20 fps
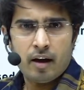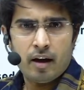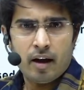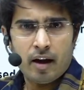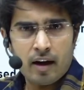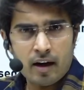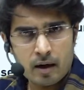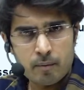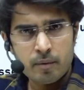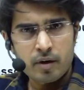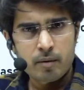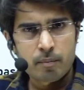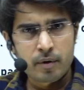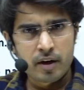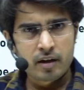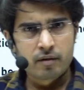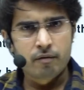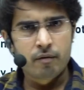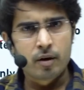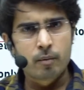And let me
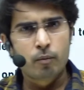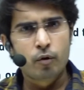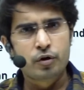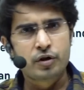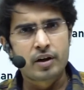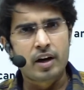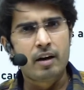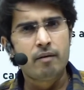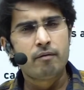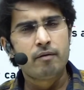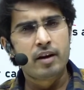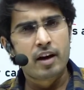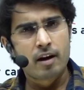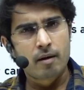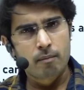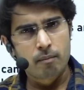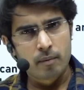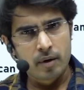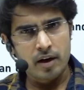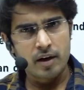repeat one more time, we
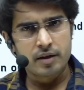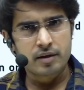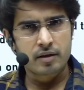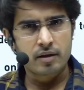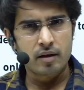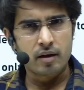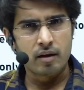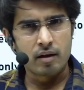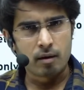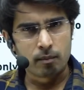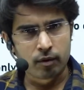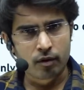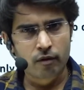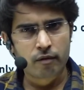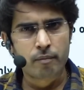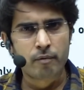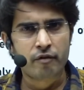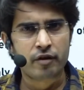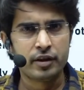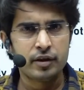have made a couple
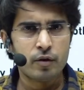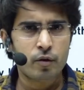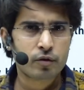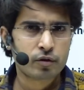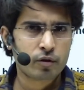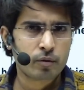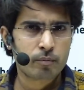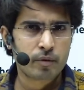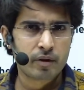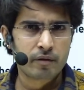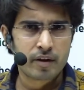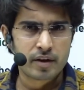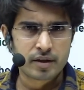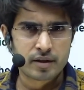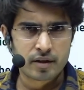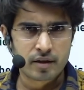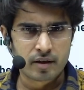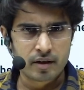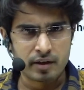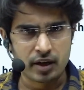of videos on
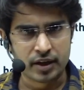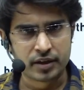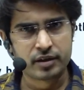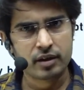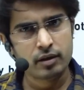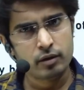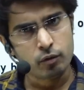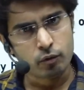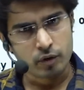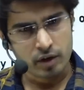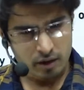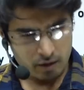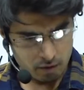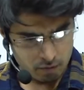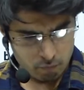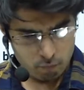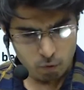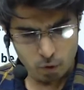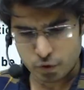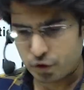prevention detention, you can
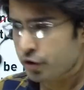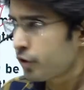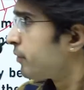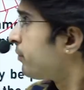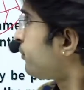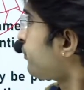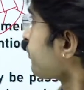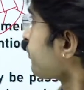watch.